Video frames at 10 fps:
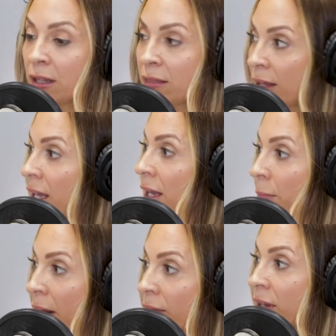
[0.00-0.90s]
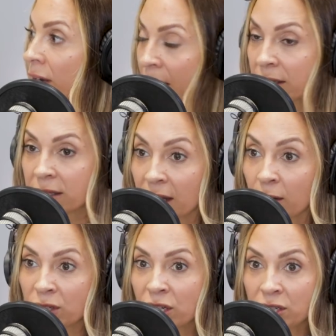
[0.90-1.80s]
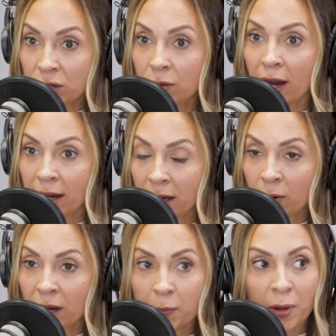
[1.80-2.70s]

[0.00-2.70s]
thinking about the next thing, which I do anyway.